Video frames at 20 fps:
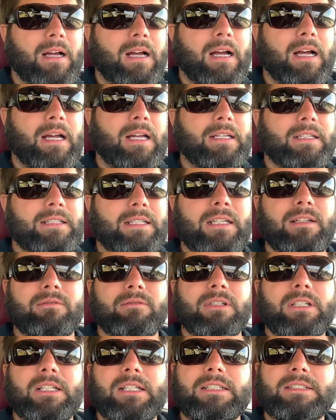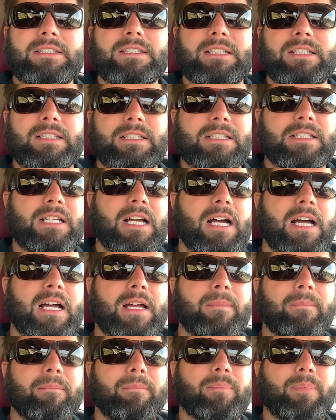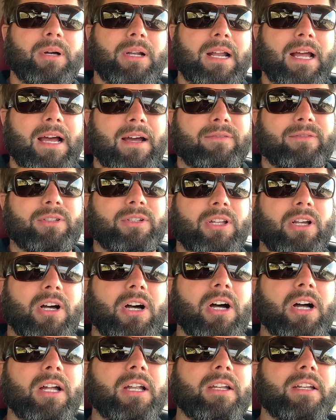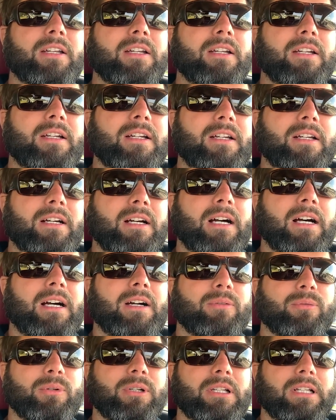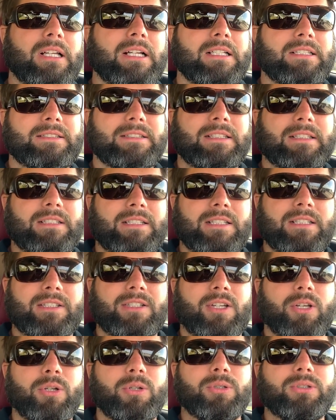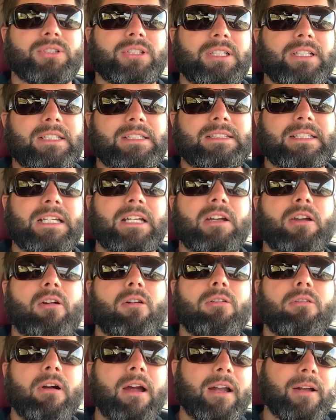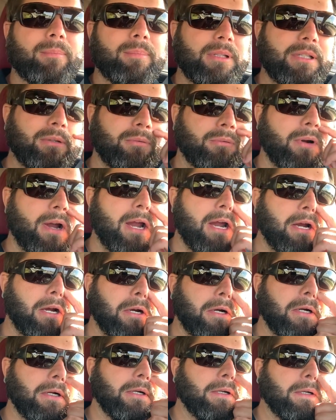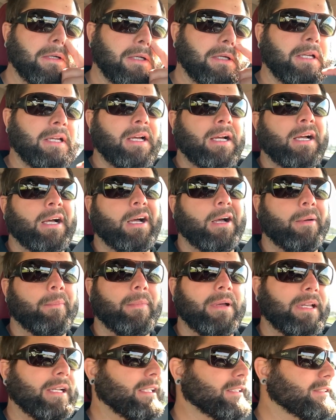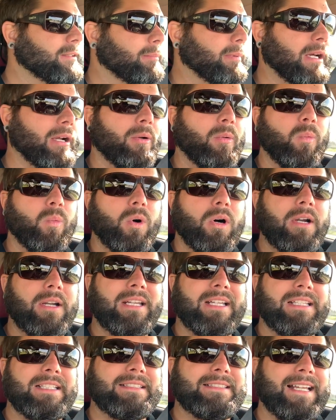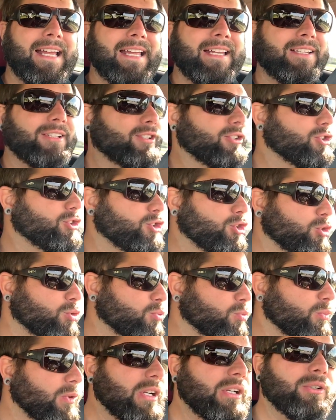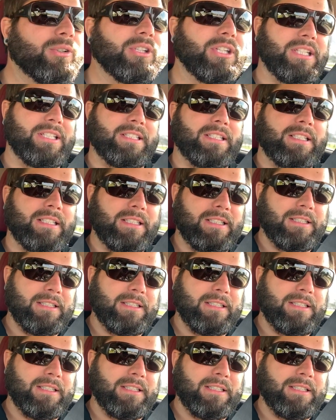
I didn't realize it at the time, but after the hunt, uh, realized that this goose is incredibly rare um, and it's about a 1 in 10 trillion